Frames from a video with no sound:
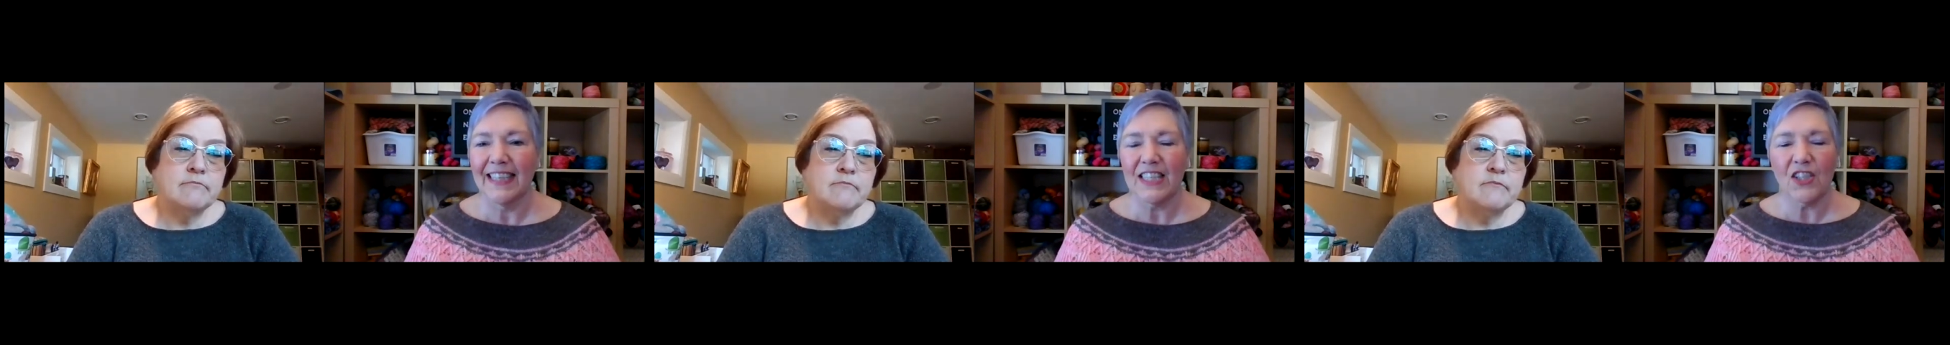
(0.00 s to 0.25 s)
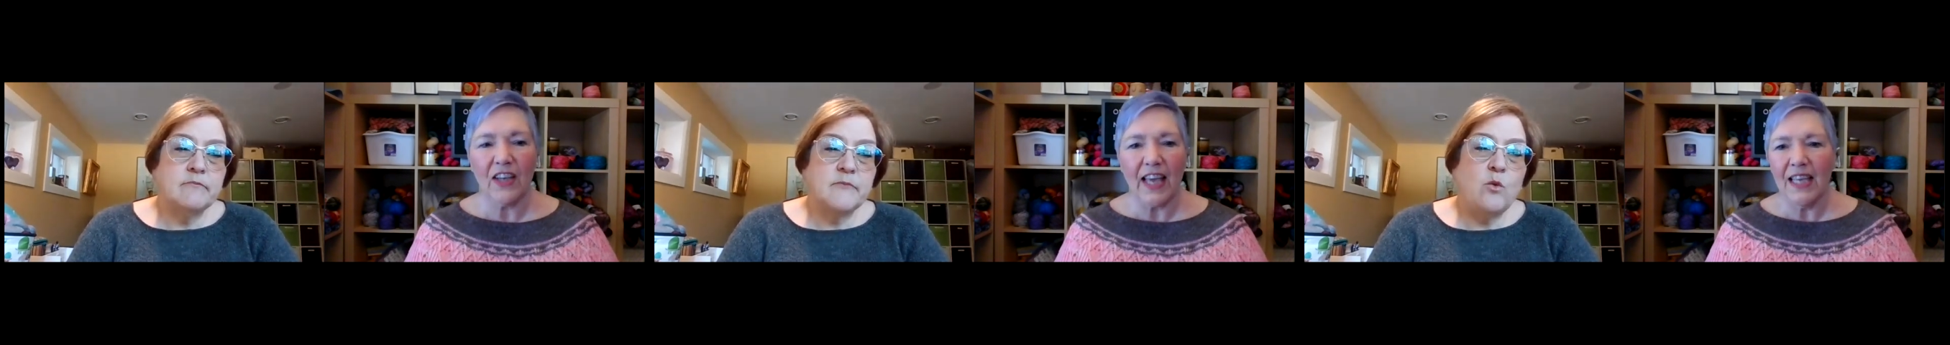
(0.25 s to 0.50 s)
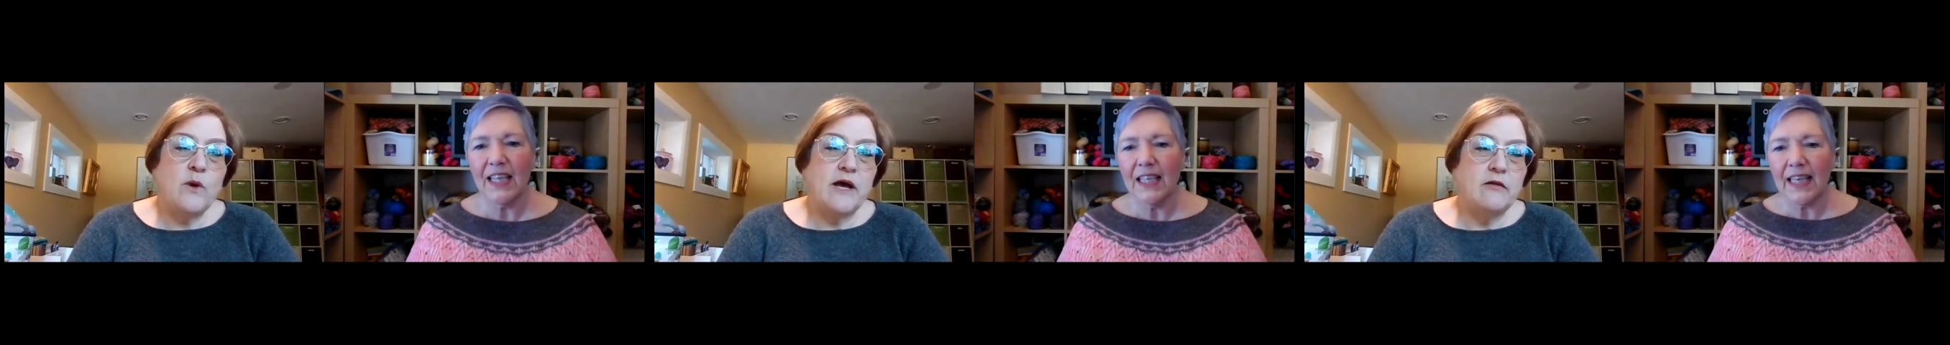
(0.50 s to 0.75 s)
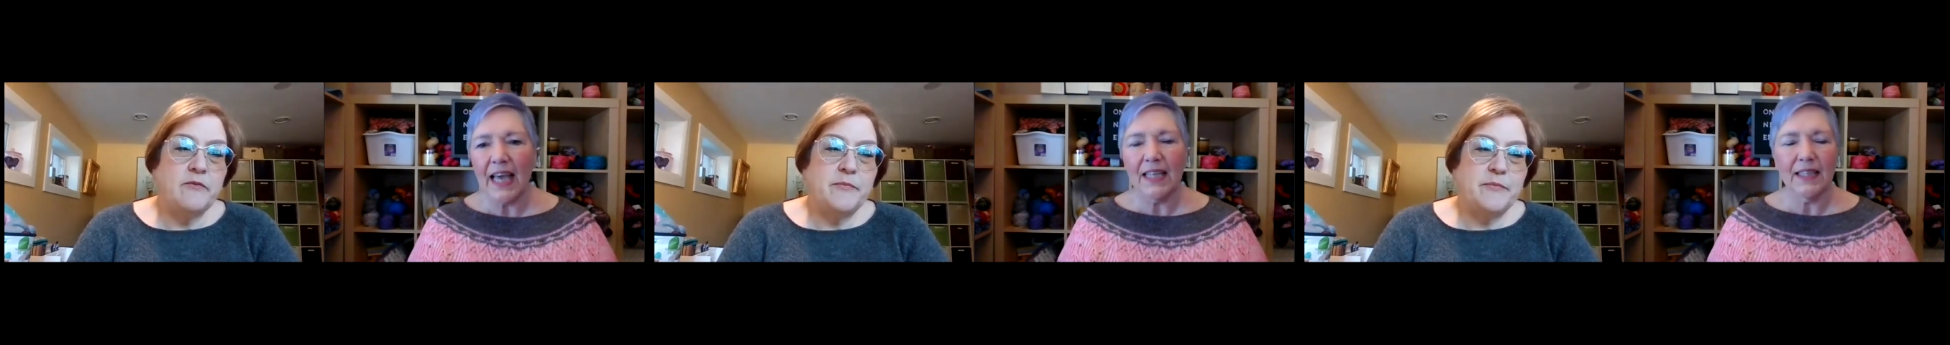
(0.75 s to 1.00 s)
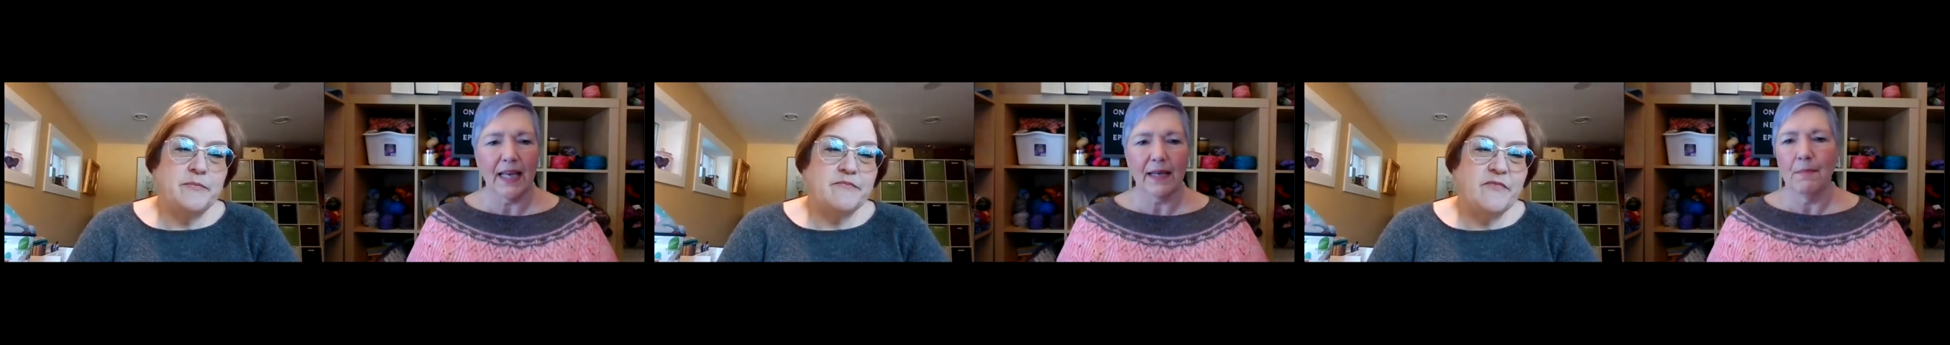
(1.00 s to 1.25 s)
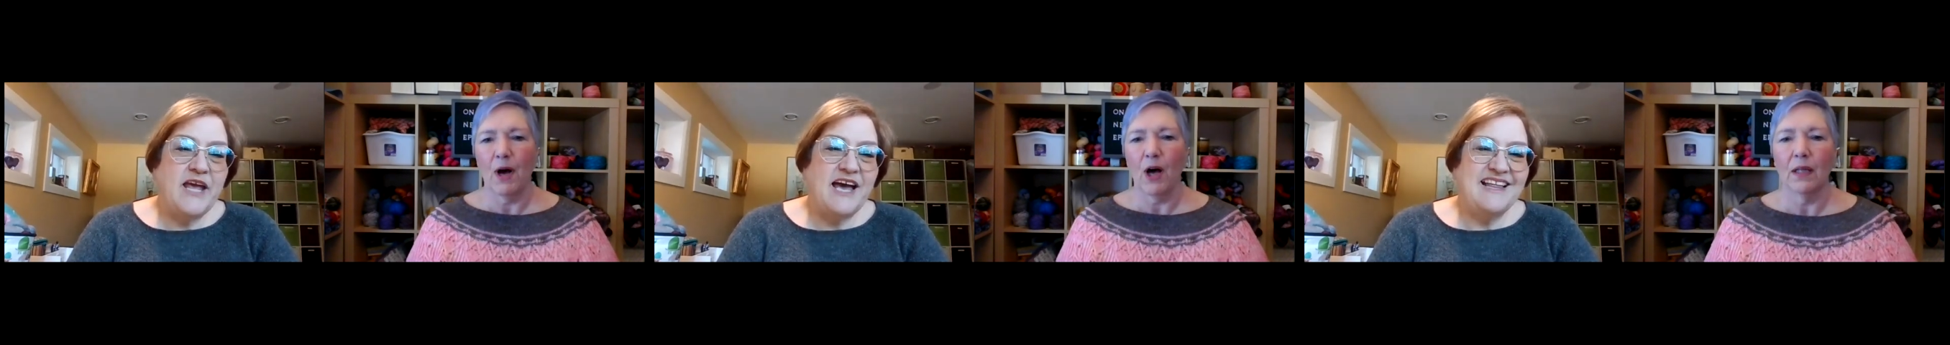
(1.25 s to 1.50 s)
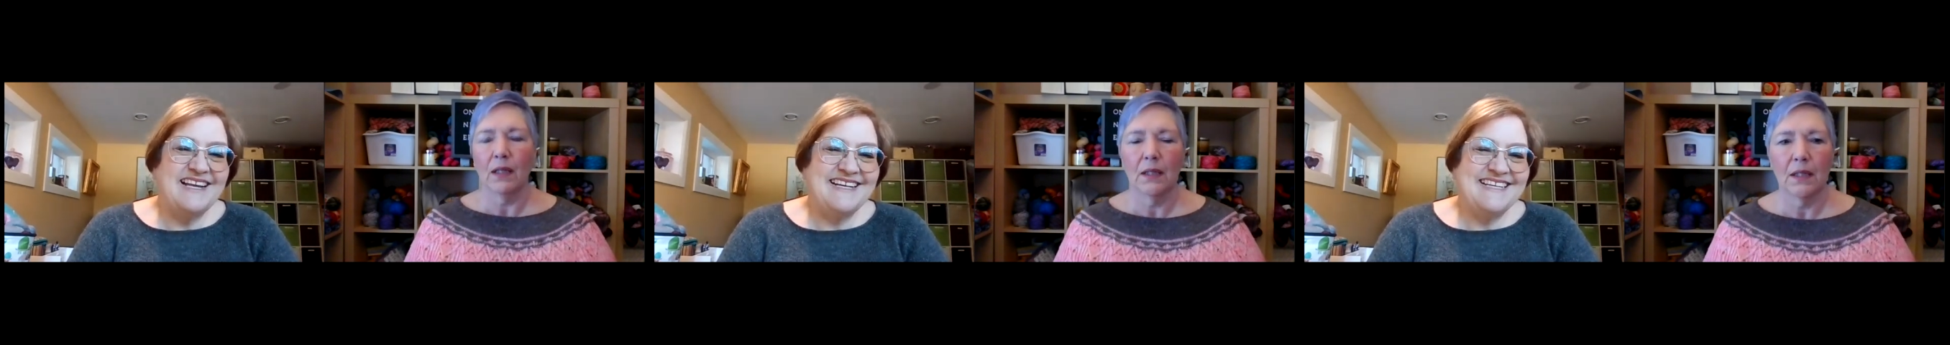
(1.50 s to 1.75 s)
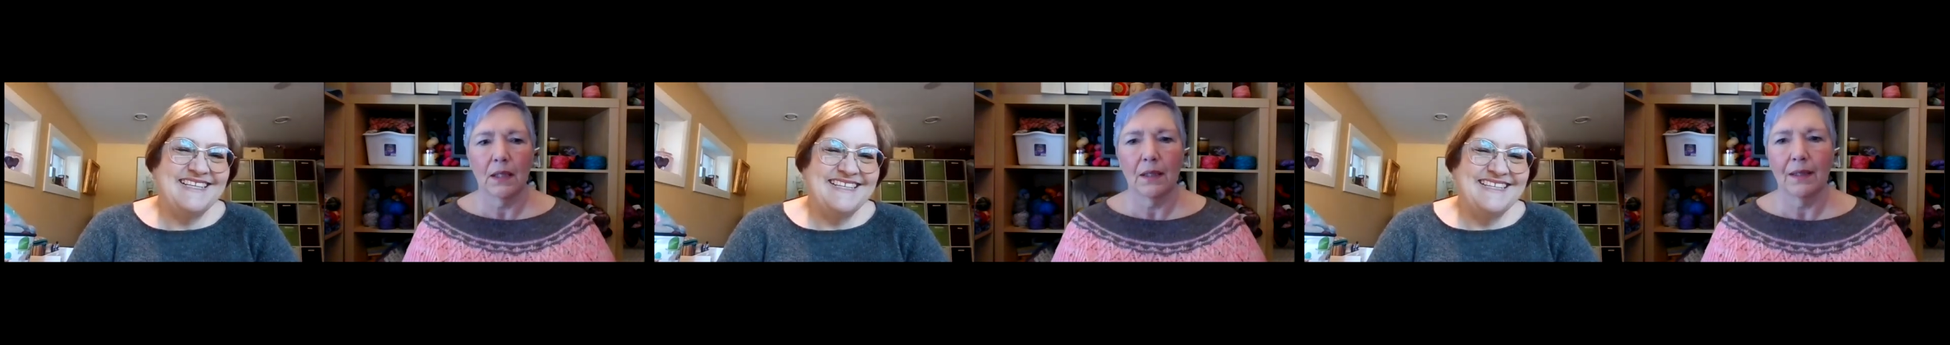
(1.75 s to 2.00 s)
Speaker 1: that's oh, okay. Oh, well. Can't like yeah. them all.
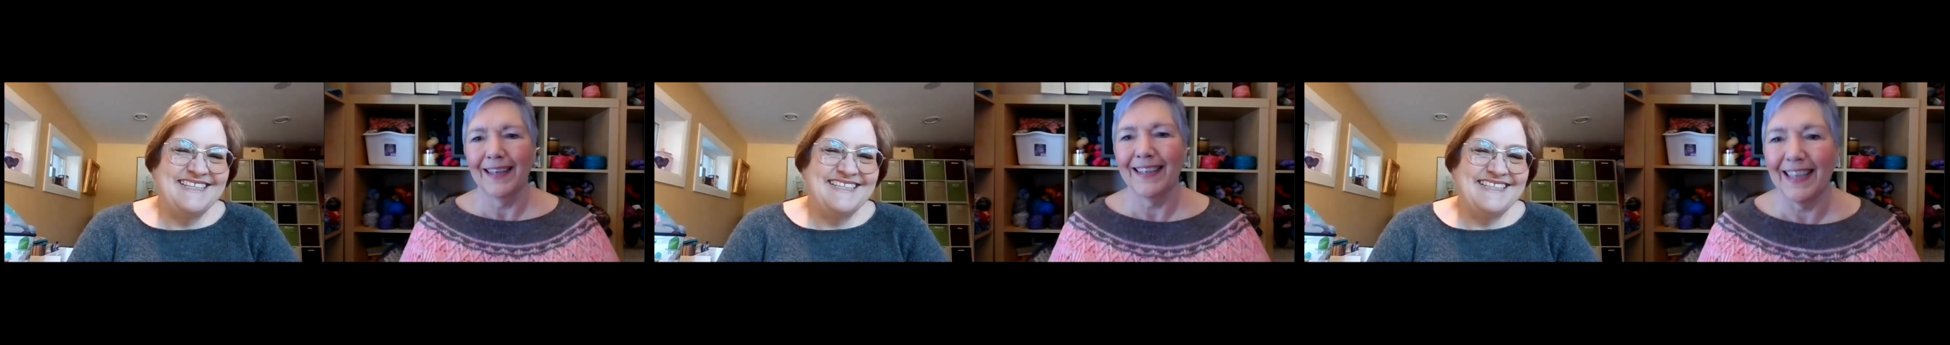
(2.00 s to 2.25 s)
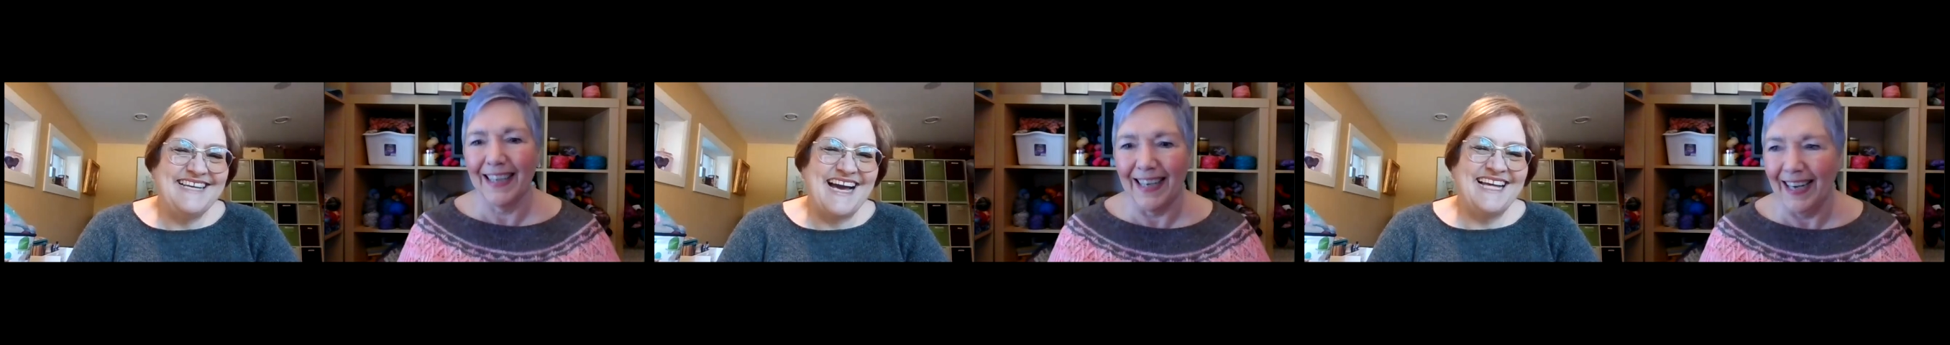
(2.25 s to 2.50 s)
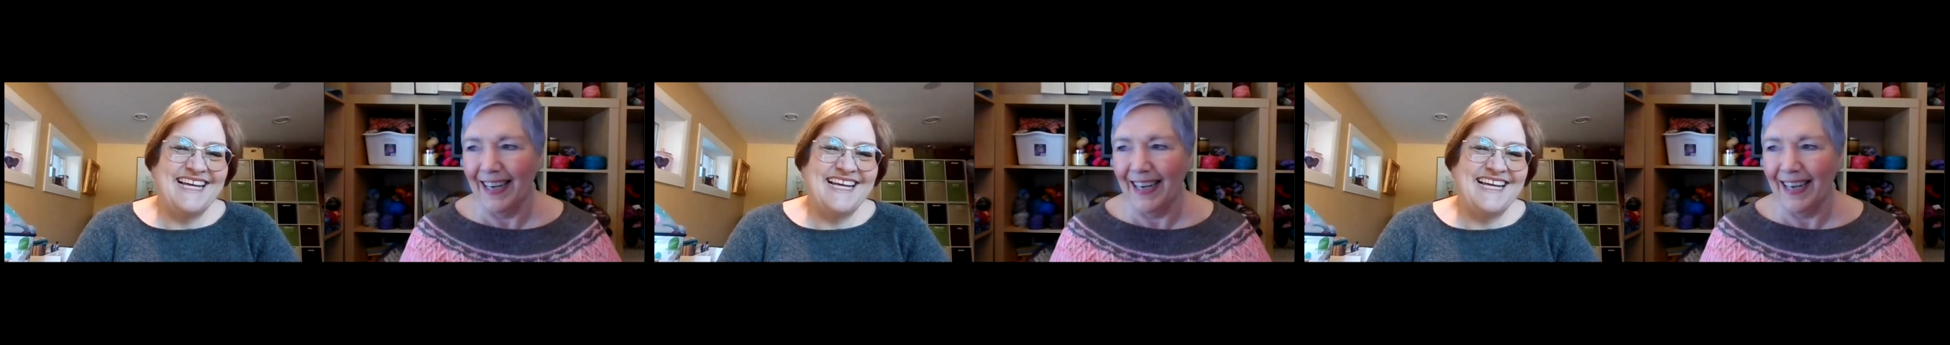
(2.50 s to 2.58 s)
Yeah.